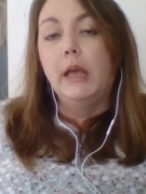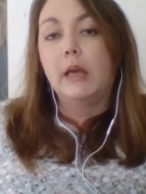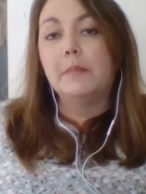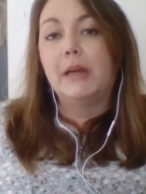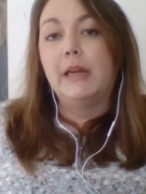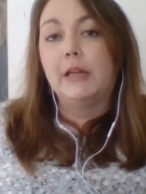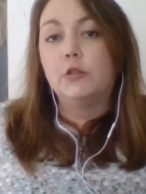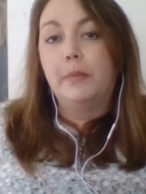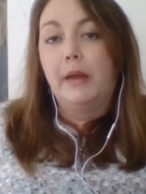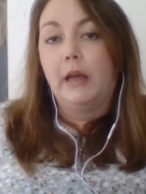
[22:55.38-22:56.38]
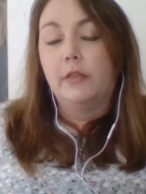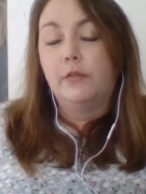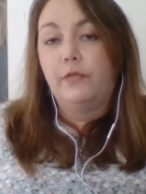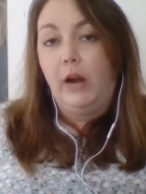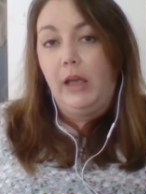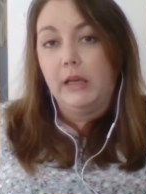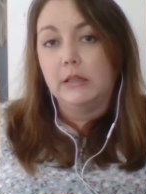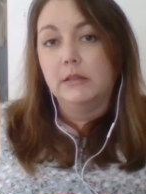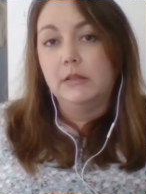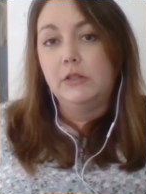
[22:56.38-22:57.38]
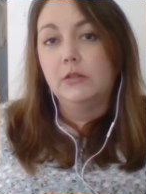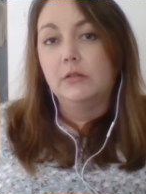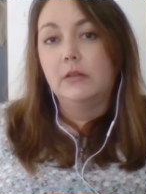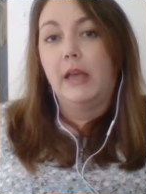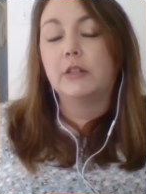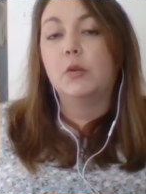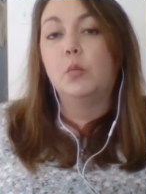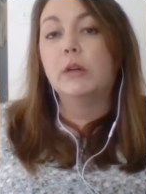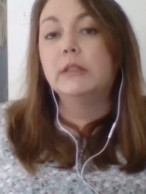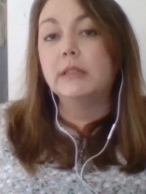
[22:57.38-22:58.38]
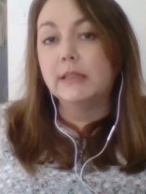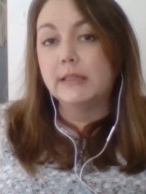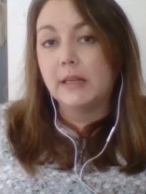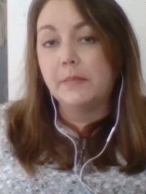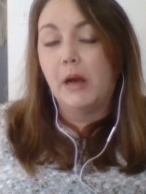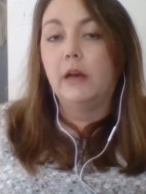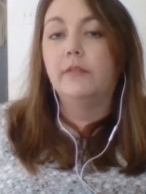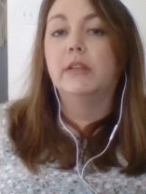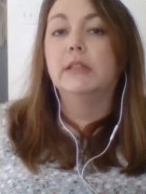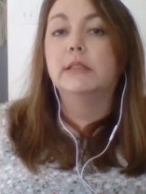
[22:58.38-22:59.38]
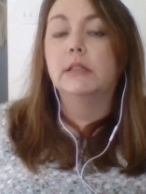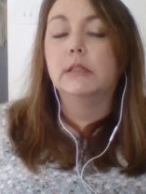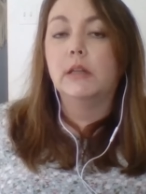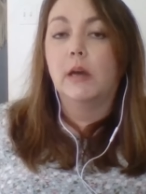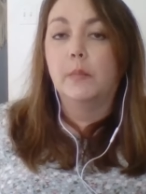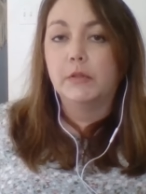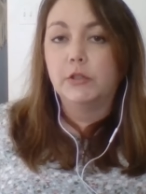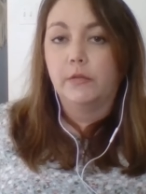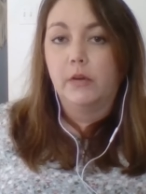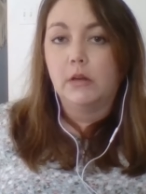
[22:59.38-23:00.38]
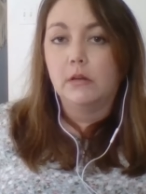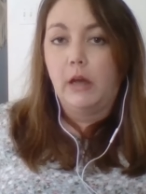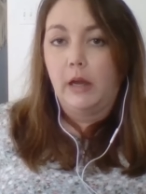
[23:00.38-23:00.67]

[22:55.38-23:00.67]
And my naturopath friend actually worked in the same office as an upper cervical